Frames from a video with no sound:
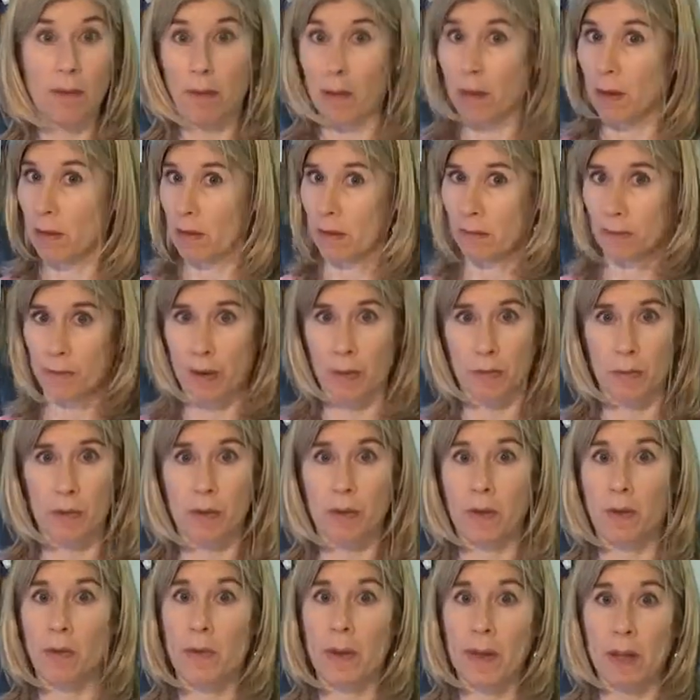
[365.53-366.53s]
I'm
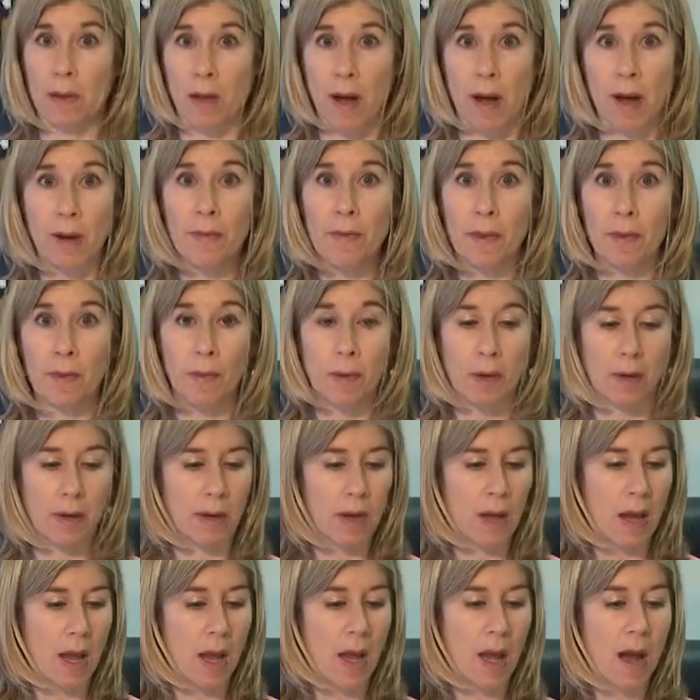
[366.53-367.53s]
sure there will be a lot of
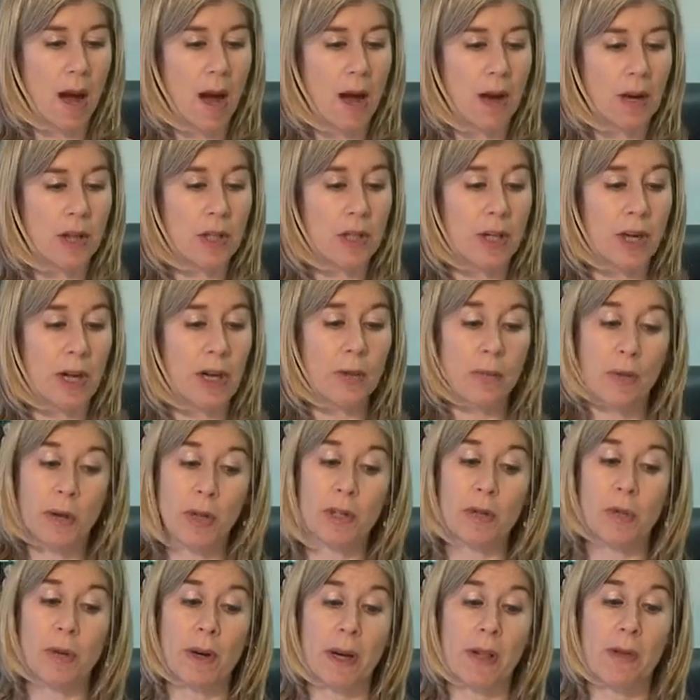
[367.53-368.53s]
input, on
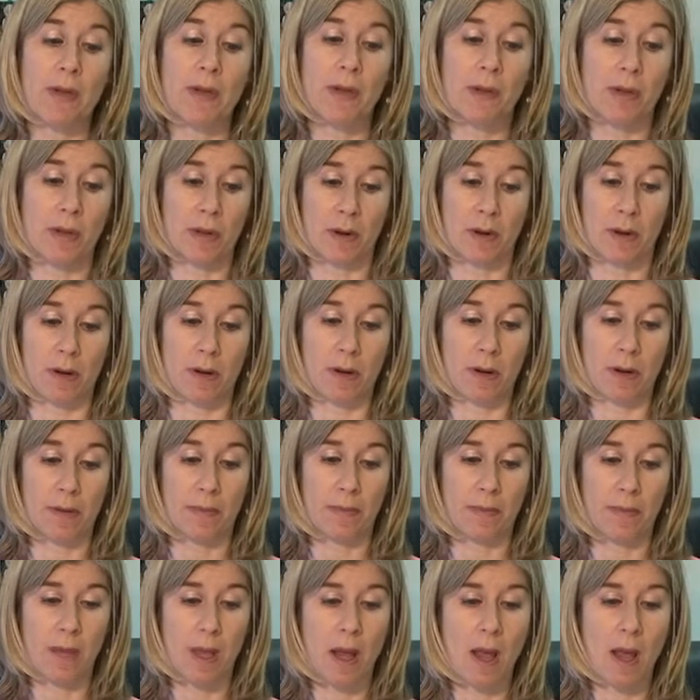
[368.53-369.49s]
January 23rd.